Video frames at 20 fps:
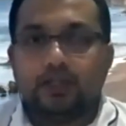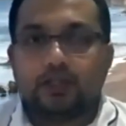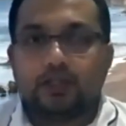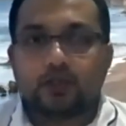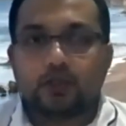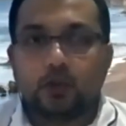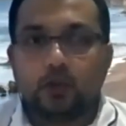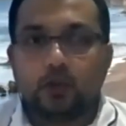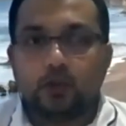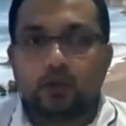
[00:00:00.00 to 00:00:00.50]

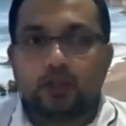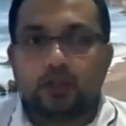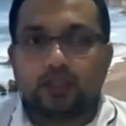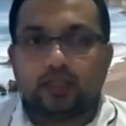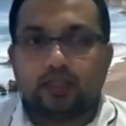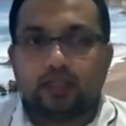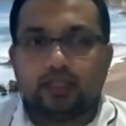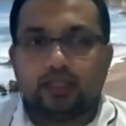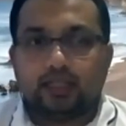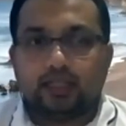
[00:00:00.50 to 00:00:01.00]
So
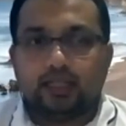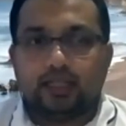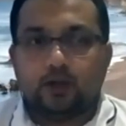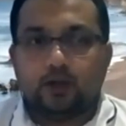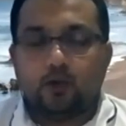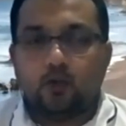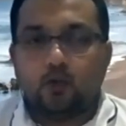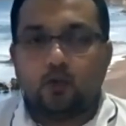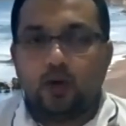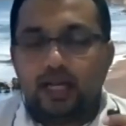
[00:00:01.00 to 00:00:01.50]

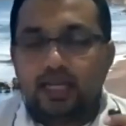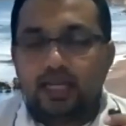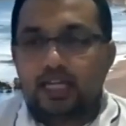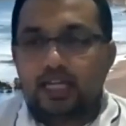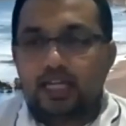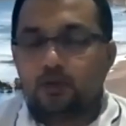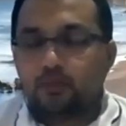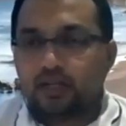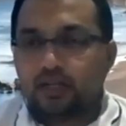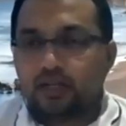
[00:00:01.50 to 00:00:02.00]
why
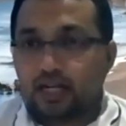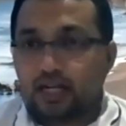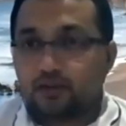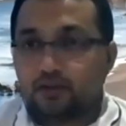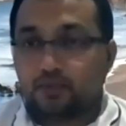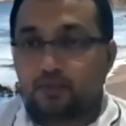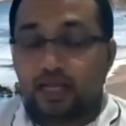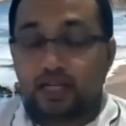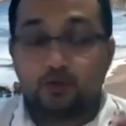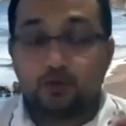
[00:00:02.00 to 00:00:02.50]
human
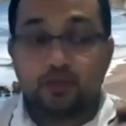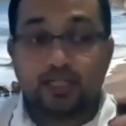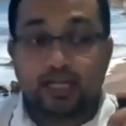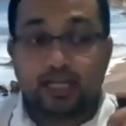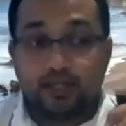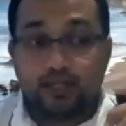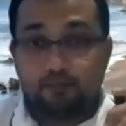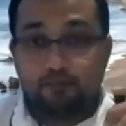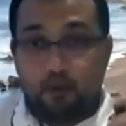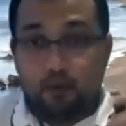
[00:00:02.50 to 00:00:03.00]
values
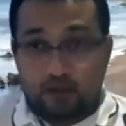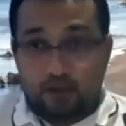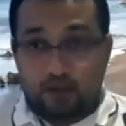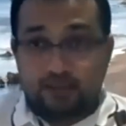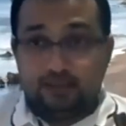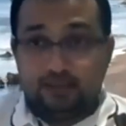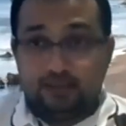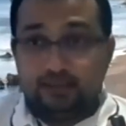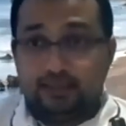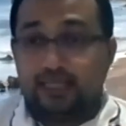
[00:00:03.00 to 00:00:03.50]
are
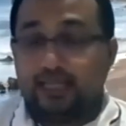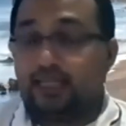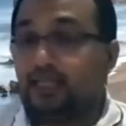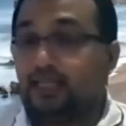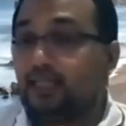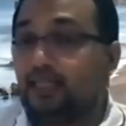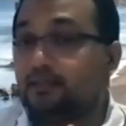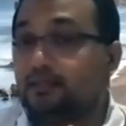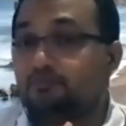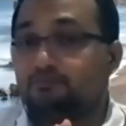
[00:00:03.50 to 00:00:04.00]
important
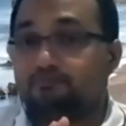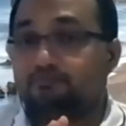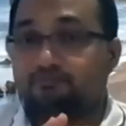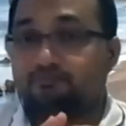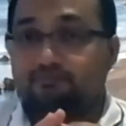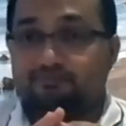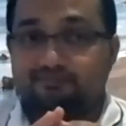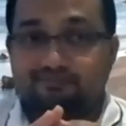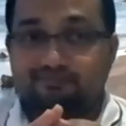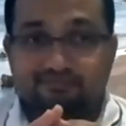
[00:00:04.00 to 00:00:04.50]
in a
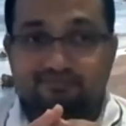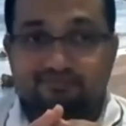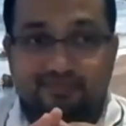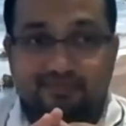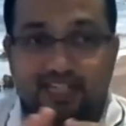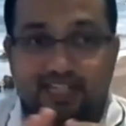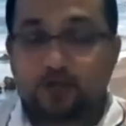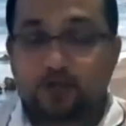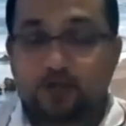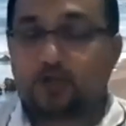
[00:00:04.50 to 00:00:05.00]

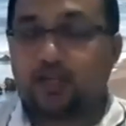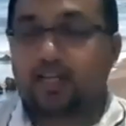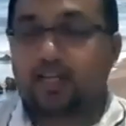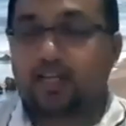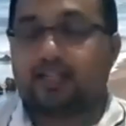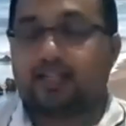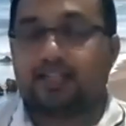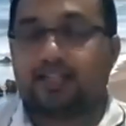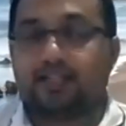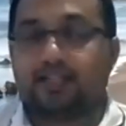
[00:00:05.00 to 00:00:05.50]
day-to-day
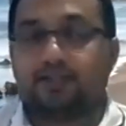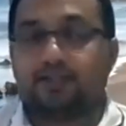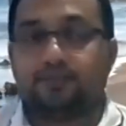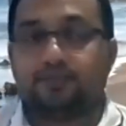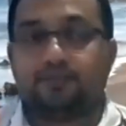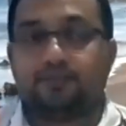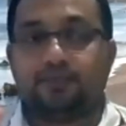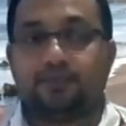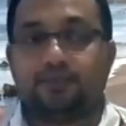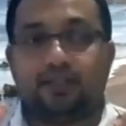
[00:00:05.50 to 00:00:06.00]
life, in a
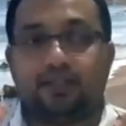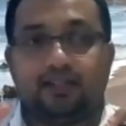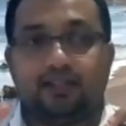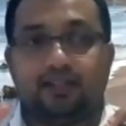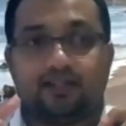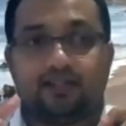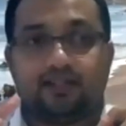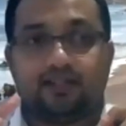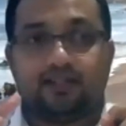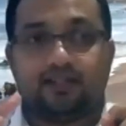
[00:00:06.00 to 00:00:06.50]
typical
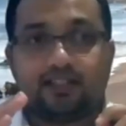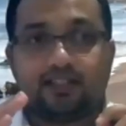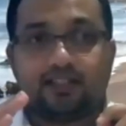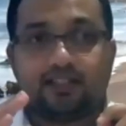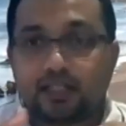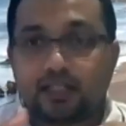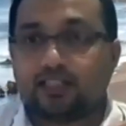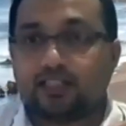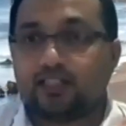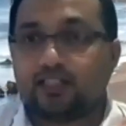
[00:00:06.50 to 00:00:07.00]

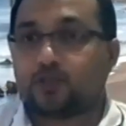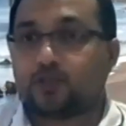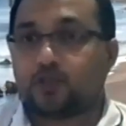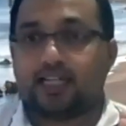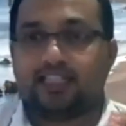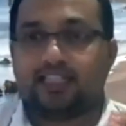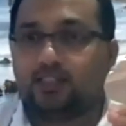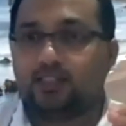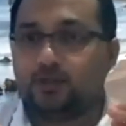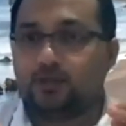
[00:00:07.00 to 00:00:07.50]
society? It is
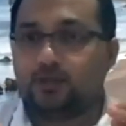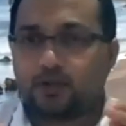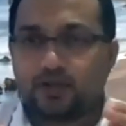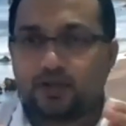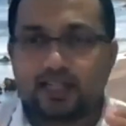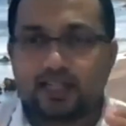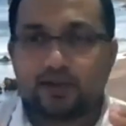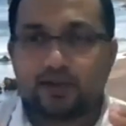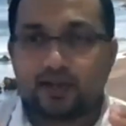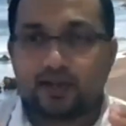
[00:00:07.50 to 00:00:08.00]
really,
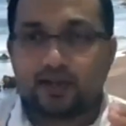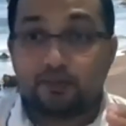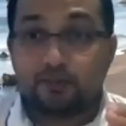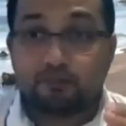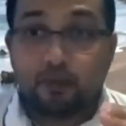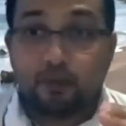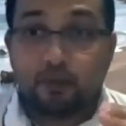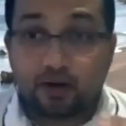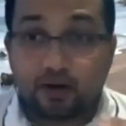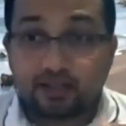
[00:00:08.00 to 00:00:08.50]
really
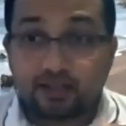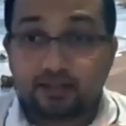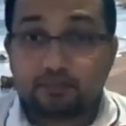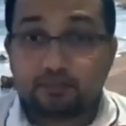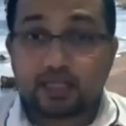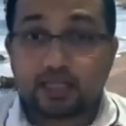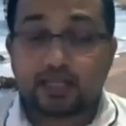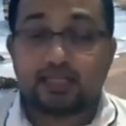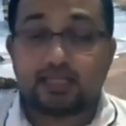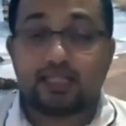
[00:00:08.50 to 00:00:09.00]
important
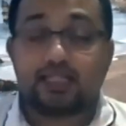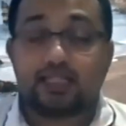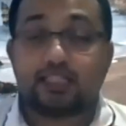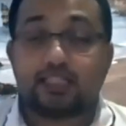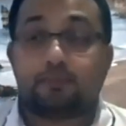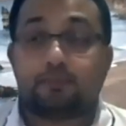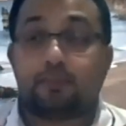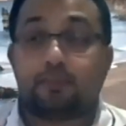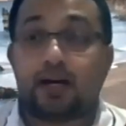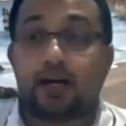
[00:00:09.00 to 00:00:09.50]
because it is a
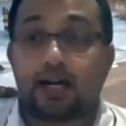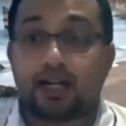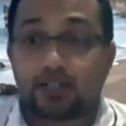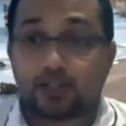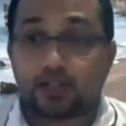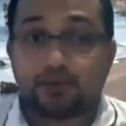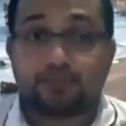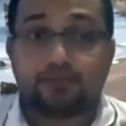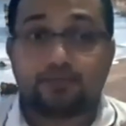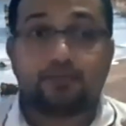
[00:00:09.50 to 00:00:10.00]
part
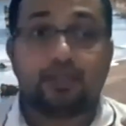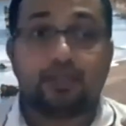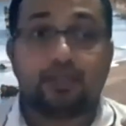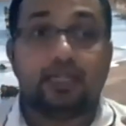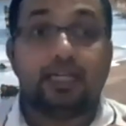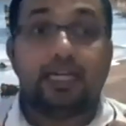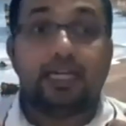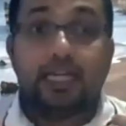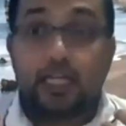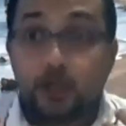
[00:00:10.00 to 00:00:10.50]
of
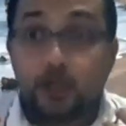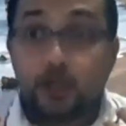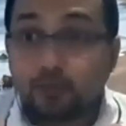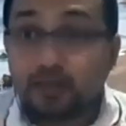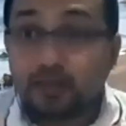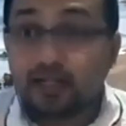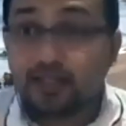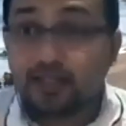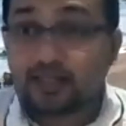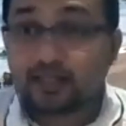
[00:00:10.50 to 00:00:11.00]

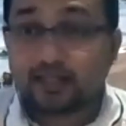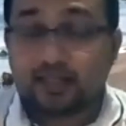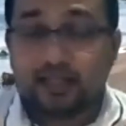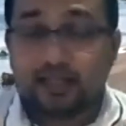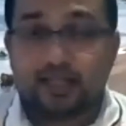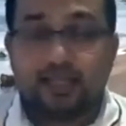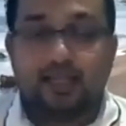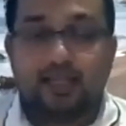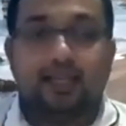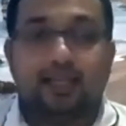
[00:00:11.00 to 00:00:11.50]
humans.
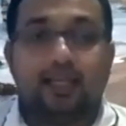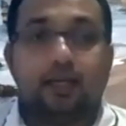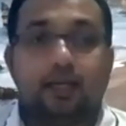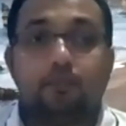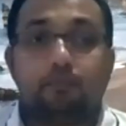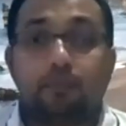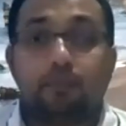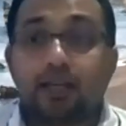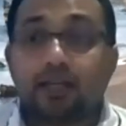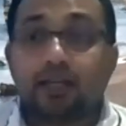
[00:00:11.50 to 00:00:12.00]

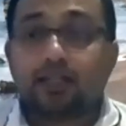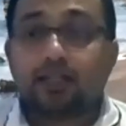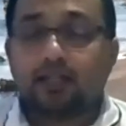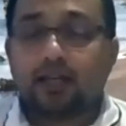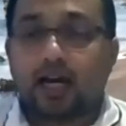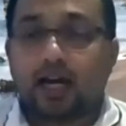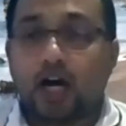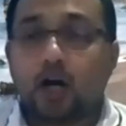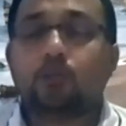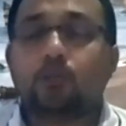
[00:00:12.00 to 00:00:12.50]
But
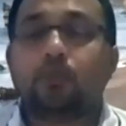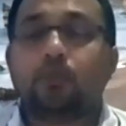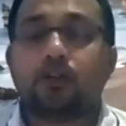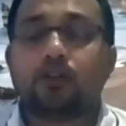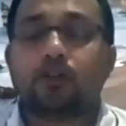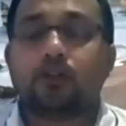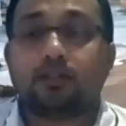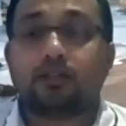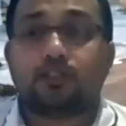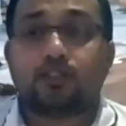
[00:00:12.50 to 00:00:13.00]
how
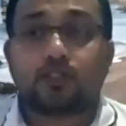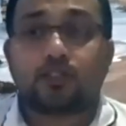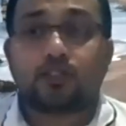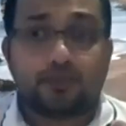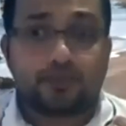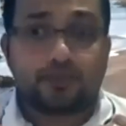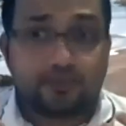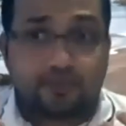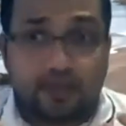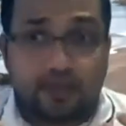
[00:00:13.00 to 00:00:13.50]
about
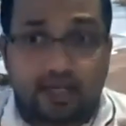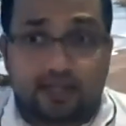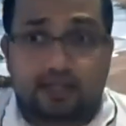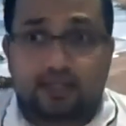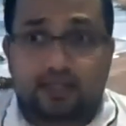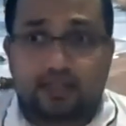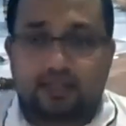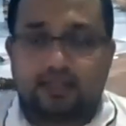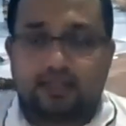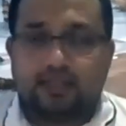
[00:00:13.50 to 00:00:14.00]
software?
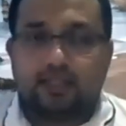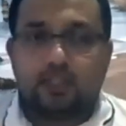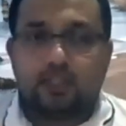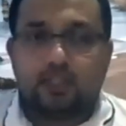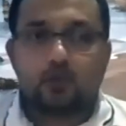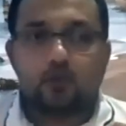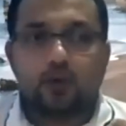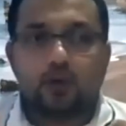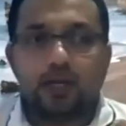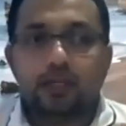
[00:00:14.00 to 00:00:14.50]

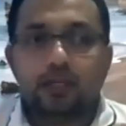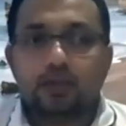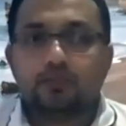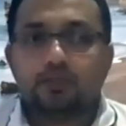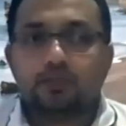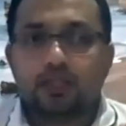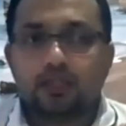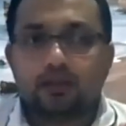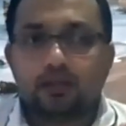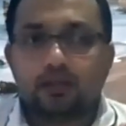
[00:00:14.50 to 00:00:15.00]
So why
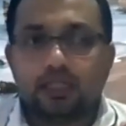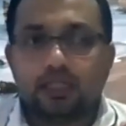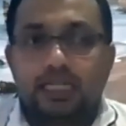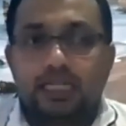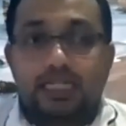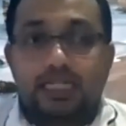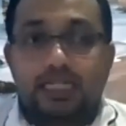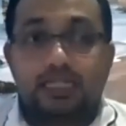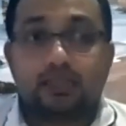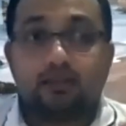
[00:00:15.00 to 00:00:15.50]
we
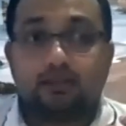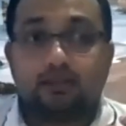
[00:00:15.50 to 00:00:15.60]
need